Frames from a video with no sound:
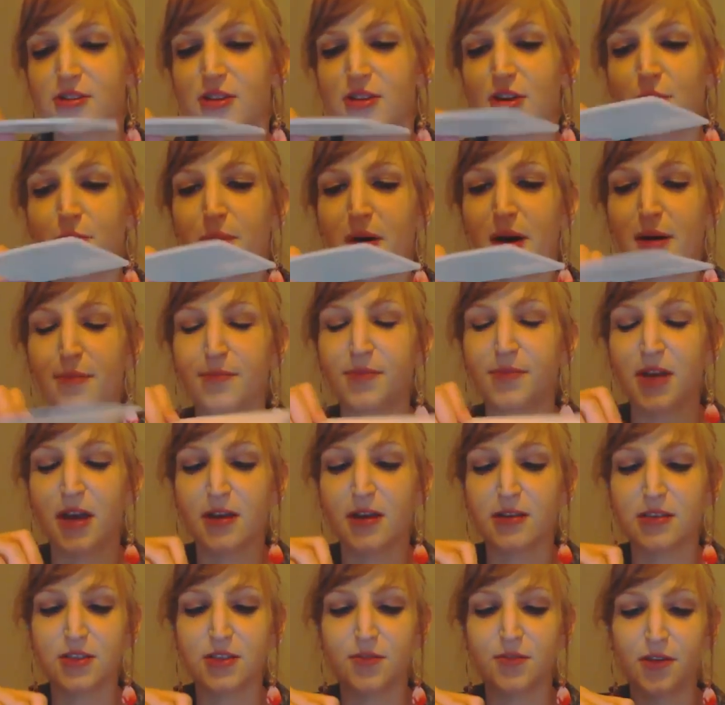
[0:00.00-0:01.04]
so pop
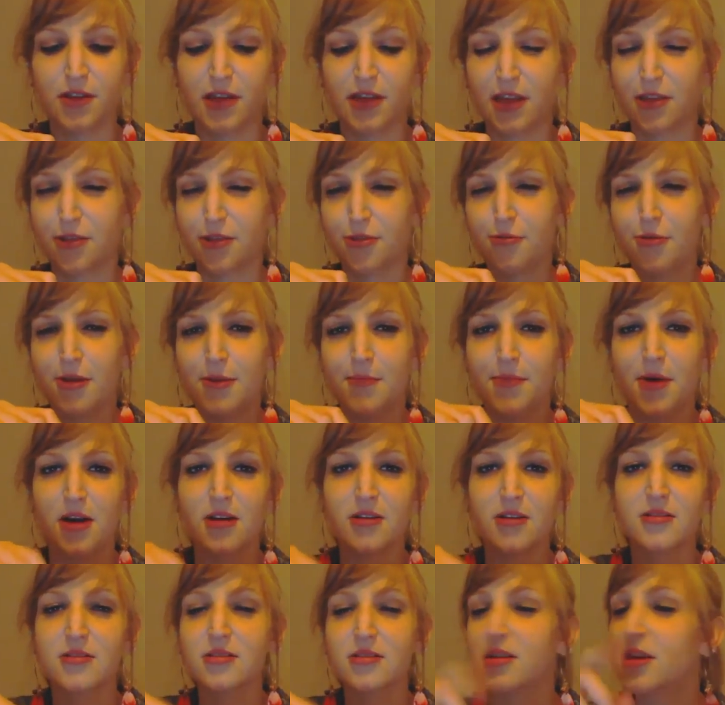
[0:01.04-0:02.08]
dots for like
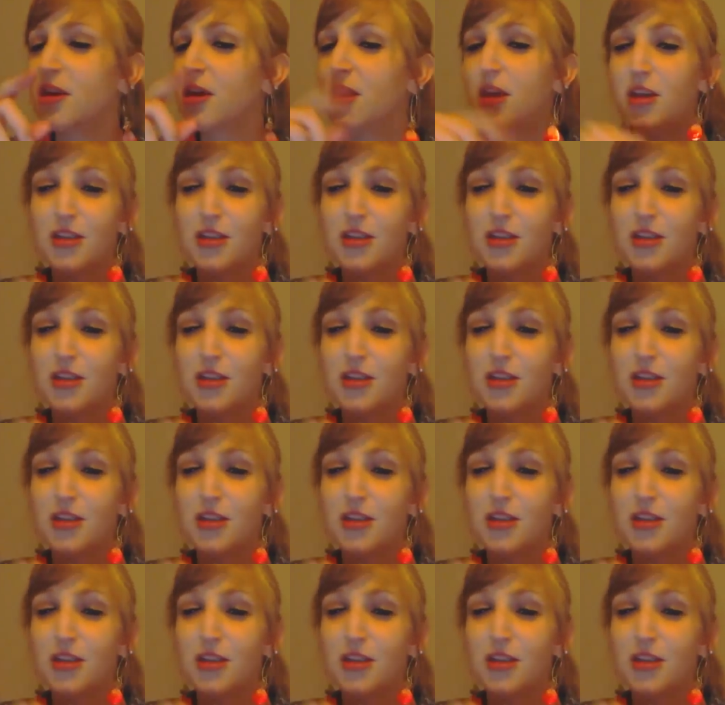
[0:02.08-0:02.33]
$3,